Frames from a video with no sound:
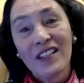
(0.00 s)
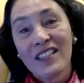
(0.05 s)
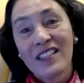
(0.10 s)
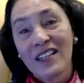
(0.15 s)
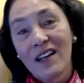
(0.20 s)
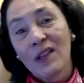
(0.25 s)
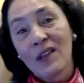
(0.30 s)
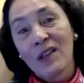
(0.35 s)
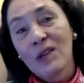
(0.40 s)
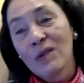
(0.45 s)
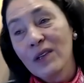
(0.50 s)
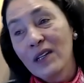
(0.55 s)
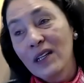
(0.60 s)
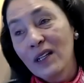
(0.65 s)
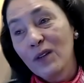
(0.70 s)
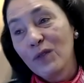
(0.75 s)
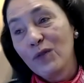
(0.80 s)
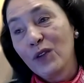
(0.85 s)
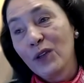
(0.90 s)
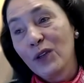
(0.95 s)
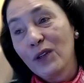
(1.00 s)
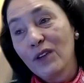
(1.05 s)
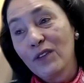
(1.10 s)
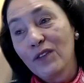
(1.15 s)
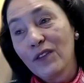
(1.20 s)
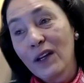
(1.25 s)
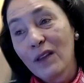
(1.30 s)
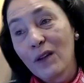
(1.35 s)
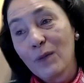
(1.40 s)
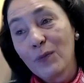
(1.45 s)
the other ring full of
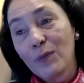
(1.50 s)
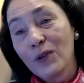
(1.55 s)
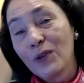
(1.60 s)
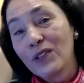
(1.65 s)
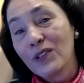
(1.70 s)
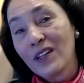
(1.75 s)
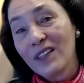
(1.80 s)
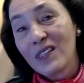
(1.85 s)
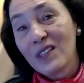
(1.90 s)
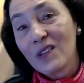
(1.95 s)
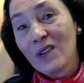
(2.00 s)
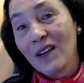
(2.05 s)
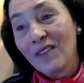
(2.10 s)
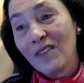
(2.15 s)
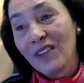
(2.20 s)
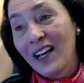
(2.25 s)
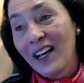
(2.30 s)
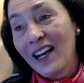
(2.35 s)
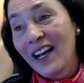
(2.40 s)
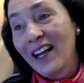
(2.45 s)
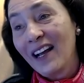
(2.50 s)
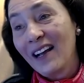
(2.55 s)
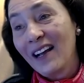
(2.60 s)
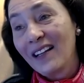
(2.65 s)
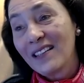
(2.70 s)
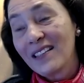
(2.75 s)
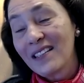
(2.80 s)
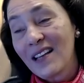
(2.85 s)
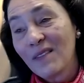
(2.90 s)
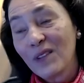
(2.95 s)
either protons or heavy
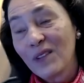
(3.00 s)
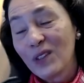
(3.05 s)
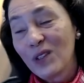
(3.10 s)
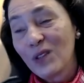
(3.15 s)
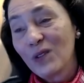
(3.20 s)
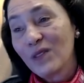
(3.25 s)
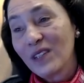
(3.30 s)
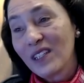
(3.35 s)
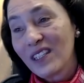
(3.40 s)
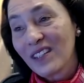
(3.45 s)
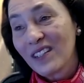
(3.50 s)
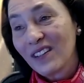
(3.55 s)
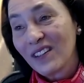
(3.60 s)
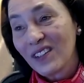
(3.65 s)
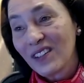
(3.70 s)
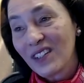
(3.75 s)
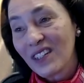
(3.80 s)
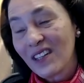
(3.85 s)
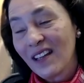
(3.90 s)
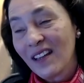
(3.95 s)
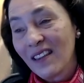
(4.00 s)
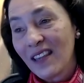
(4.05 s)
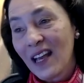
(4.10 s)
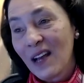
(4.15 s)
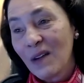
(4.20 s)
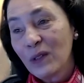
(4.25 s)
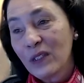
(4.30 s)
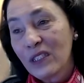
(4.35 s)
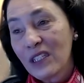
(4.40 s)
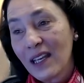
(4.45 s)
ions, and we'll do research. And that
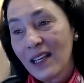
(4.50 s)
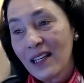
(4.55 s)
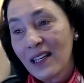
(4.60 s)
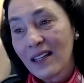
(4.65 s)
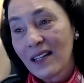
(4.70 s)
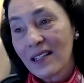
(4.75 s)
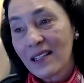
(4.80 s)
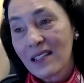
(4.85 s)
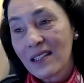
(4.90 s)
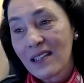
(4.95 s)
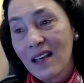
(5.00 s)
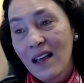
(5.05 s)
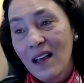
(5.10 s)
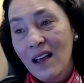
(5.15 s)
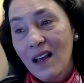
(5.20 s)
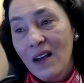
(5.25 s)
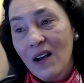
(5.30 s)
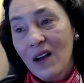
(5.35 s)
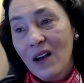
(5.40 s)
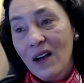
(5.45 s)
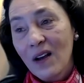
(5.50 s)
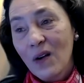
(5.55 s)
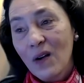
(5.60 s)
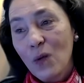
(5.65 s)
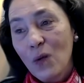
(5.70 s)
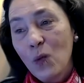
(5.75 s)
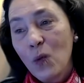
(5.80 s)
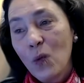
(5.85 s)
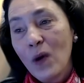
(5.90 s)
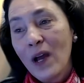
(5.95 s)
will take us
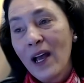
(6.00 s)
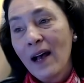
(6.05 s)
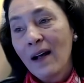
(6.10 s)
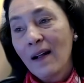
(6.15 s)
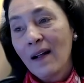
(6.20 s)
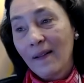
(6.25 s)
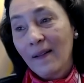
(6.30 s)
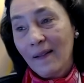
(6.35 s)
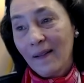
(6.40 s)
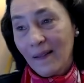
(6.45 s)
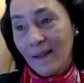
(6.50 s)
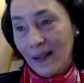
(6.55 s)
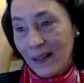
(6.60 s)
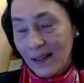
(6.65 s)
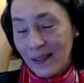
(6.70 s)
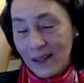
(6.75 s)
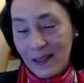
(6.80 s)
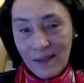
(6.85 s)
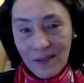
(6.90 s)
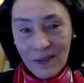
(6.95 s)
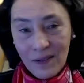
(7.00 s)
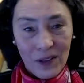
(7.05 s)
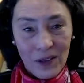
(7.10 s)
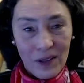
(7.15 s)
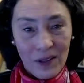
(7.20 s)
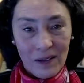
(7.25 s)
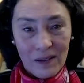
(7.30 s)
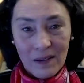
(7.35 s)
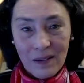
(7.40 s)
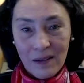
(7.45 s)
well into for
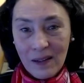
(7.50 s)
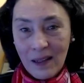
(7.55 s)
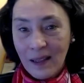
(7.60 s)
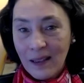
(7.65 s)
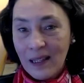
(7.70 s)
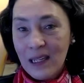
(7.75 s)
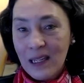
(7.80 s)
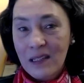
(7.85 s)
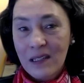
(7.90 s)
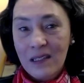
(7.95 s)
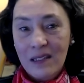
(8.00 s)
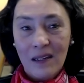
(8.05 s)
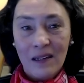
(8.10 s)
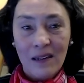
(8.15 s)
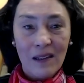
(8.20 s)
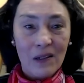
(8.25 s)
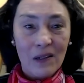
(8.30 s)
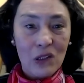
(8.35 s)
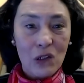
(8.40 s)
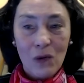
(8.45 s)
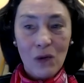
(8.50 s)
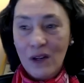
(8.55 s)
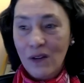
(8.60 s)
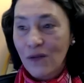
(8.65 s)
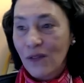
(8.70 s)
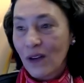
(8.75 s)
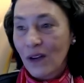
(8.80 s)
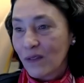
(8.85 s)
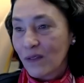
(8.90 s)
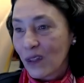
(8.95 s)
the at least another
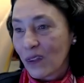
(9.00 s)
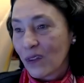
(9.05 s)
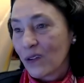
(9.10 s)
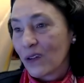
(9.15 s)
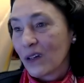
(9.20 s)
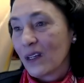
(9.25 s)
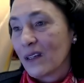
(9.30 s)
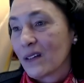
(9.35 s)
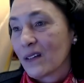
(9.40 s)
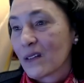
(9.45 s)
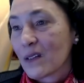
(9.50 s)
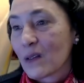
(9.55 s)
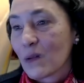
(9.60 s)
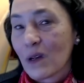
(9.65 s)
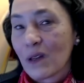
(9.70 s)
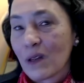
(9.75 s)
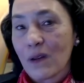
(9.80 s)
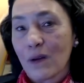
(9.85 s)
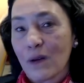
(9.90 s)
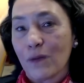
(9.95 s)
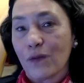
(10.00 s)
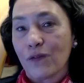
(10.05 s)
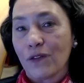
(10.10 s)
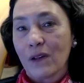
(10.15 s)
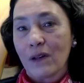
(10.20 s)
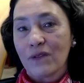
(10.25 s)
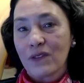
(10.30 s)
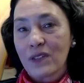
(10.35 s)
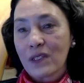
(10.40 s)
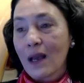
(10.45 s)
25 to 30 years worth of,
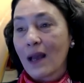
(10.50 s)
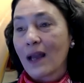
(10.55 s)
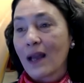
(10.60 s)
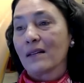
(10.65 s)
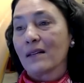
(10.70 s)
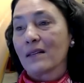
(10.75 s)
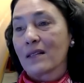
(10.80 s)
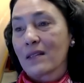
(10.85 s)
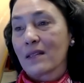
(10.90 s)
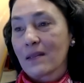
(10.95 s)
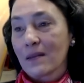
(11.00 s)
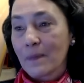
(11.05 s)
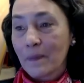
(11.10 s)
of science